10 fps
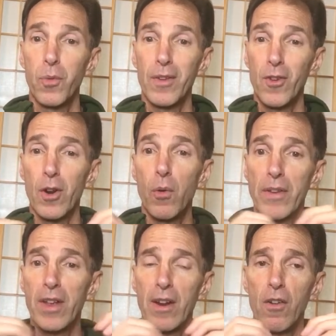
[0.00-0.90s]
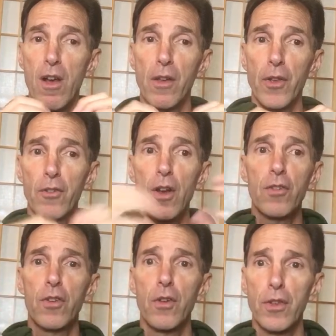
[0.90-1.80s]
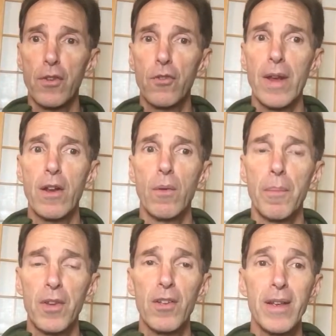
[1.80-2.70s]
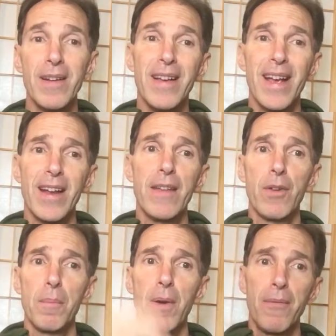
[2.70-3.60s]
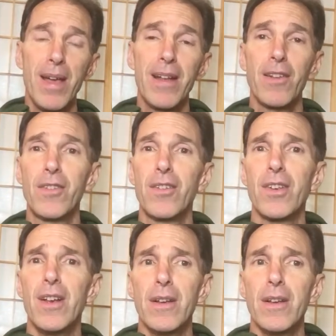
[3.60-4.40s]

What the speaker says: which don't always get along, there's also this Draco-reptilian, and even above that is this